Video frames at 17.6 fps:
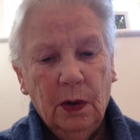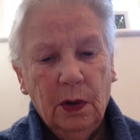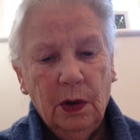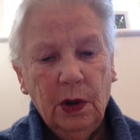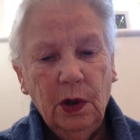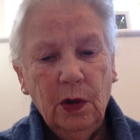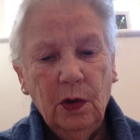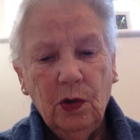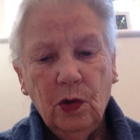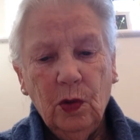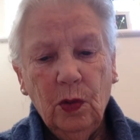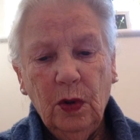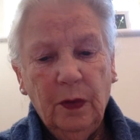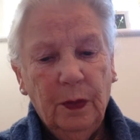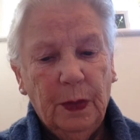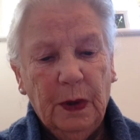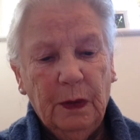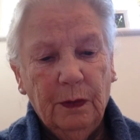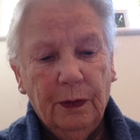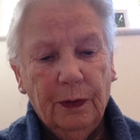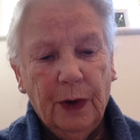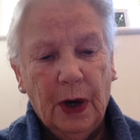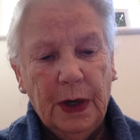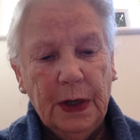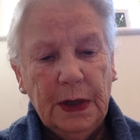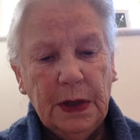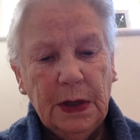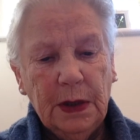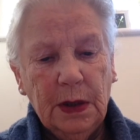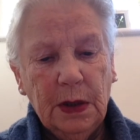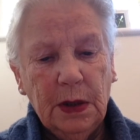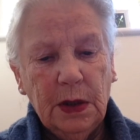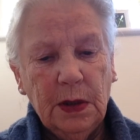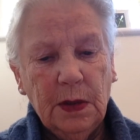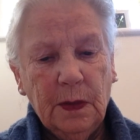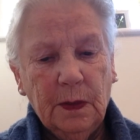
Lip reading: You'd all have been frightened.